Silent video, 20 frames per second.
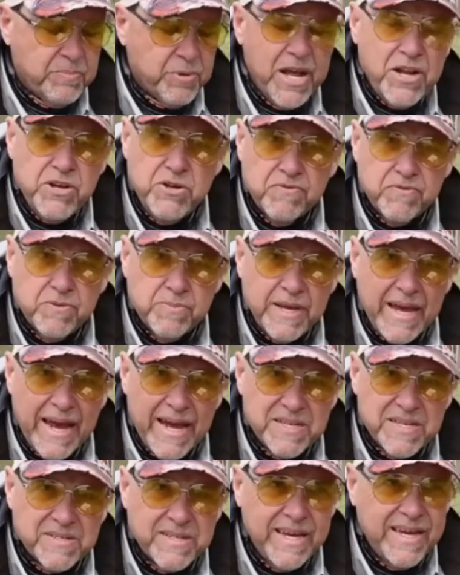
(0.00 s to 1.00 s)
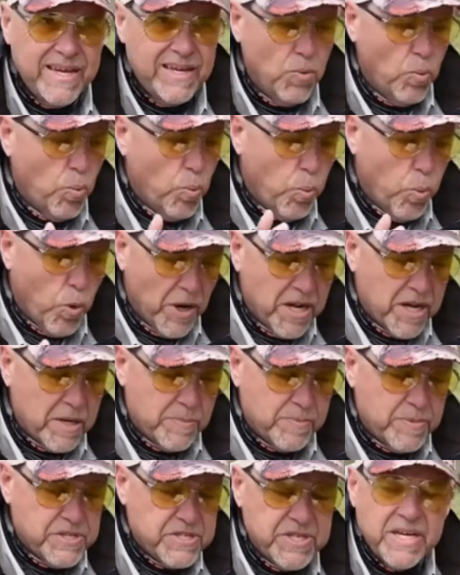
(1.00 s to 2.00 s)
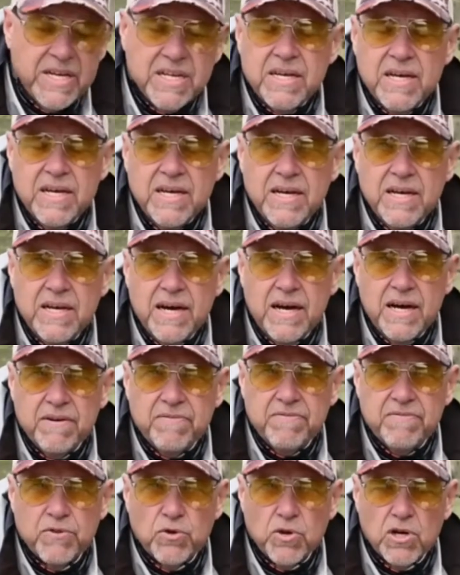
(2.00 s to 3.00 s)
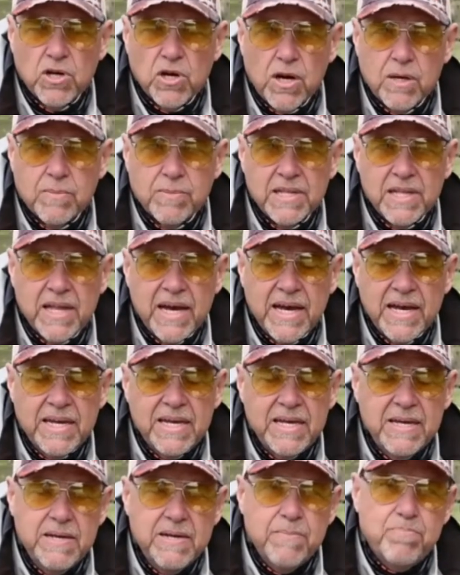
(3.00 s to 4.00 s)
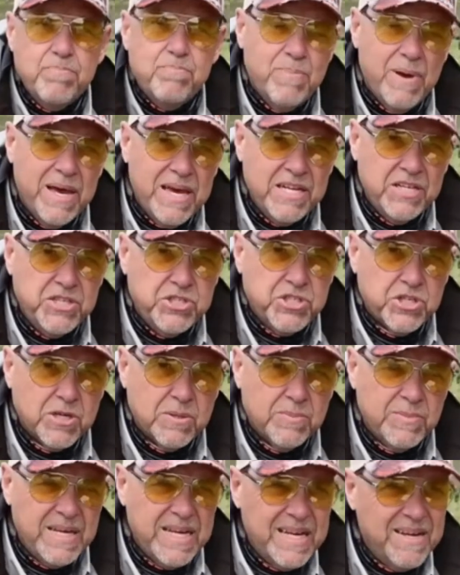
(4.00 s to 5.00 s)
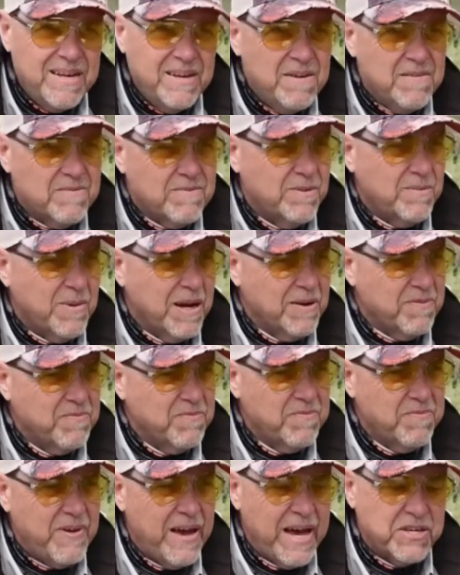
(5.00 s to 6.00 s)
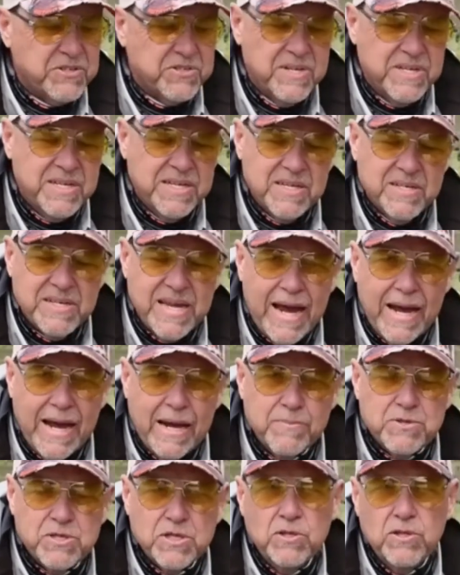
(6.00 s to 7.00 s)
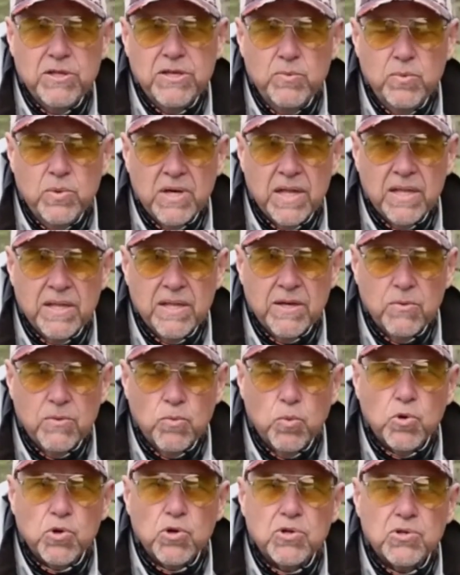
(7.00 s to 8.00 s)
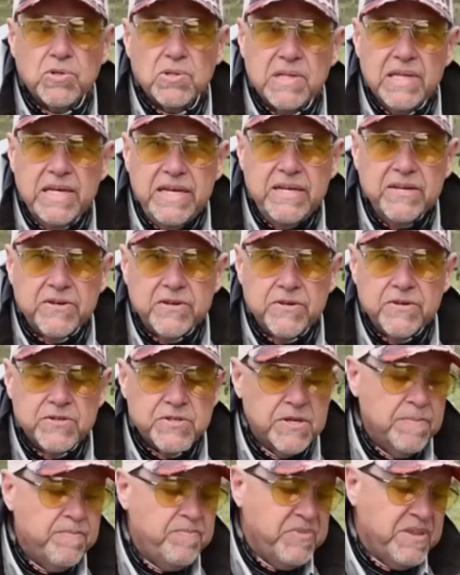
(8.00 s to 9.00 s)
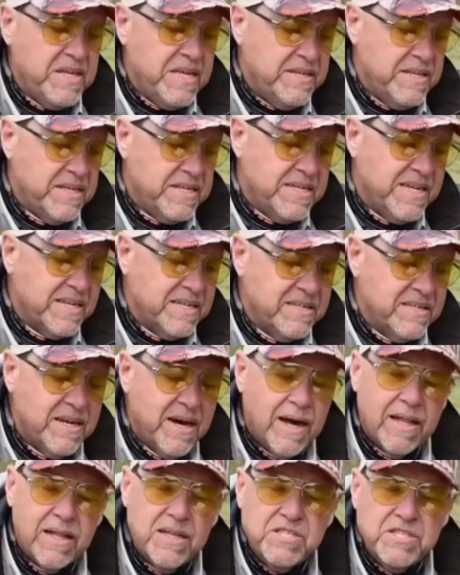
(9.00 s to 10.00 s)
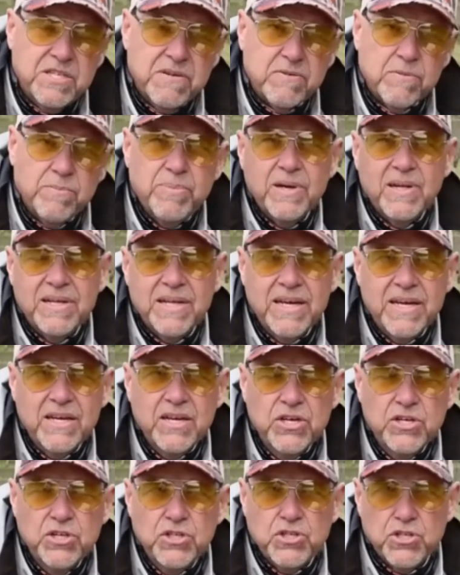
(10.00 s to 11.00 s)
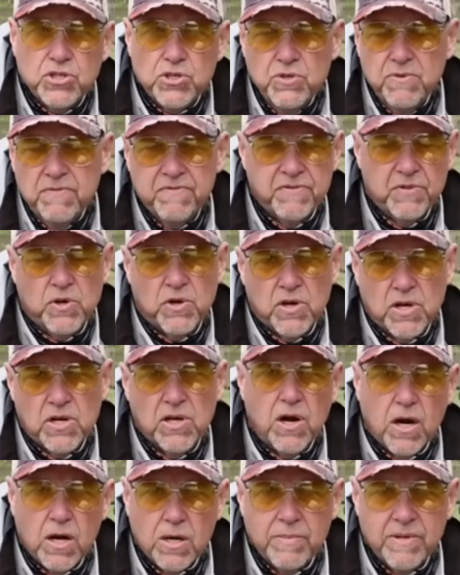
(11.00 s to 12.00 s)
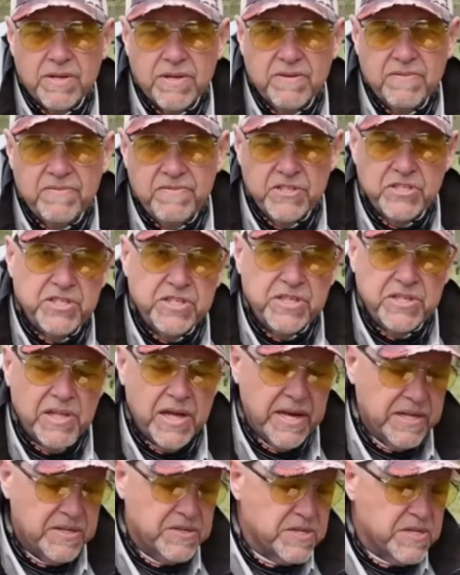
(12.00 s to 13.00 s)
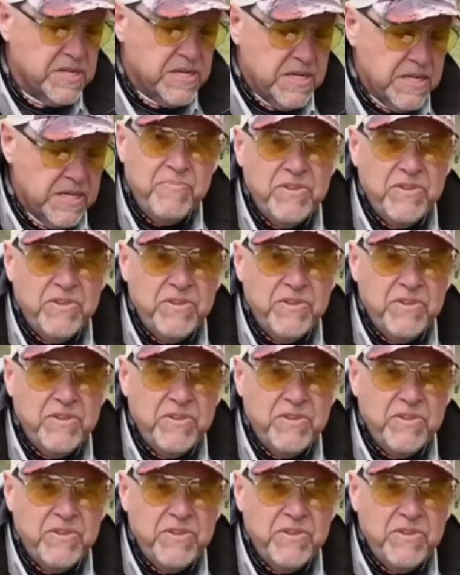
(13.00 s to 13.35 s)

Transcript: Brand new from KastKing, 100% fluorocarbon line, made in Germany from a factory that is absolutely one of the world leaders in the technology for building true fluorocarbon fishing lines.